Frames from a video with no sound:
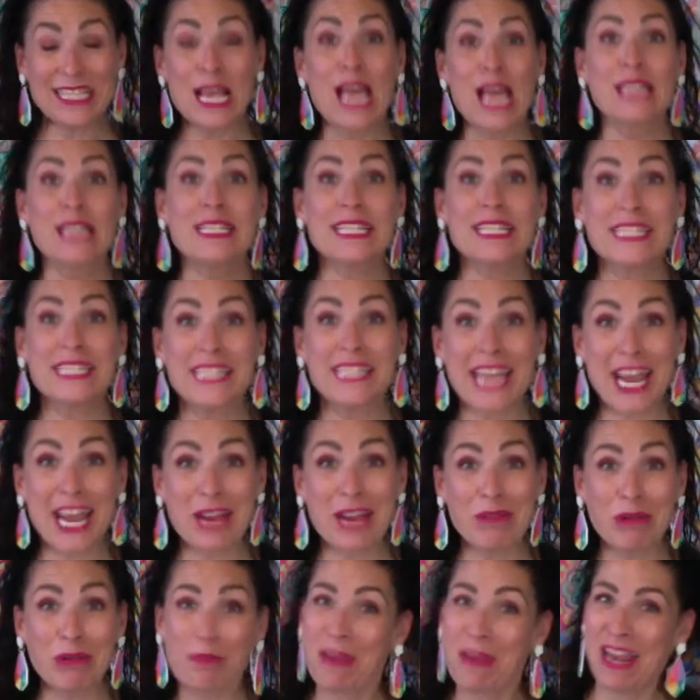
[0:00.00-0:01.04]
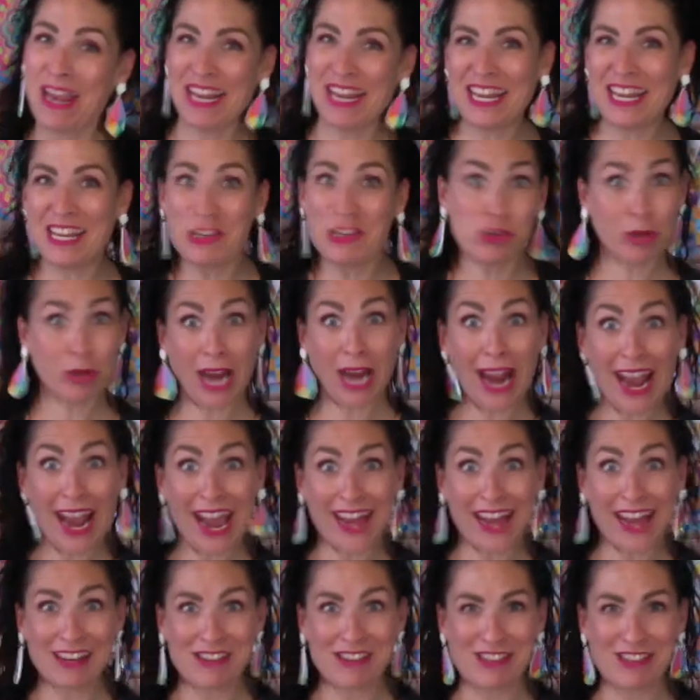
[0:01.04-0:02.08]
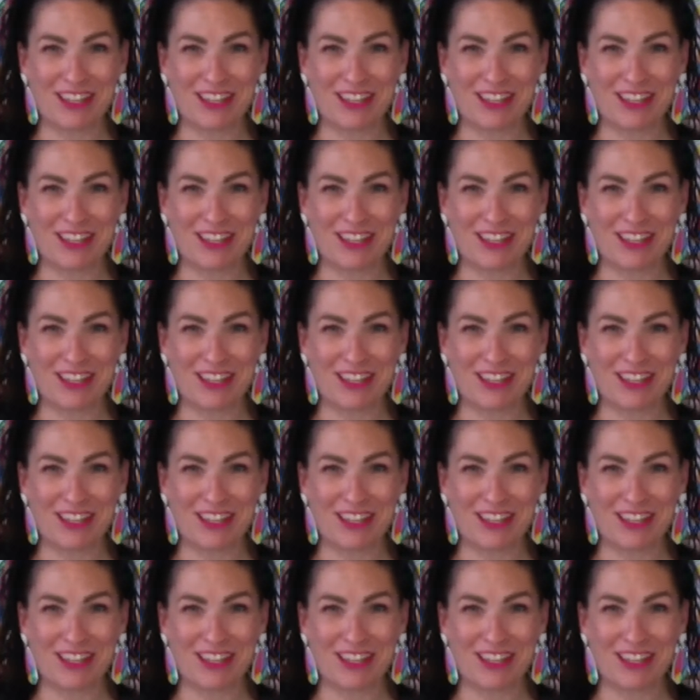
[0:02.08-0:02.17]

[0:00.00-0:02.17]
Today we're painting trash.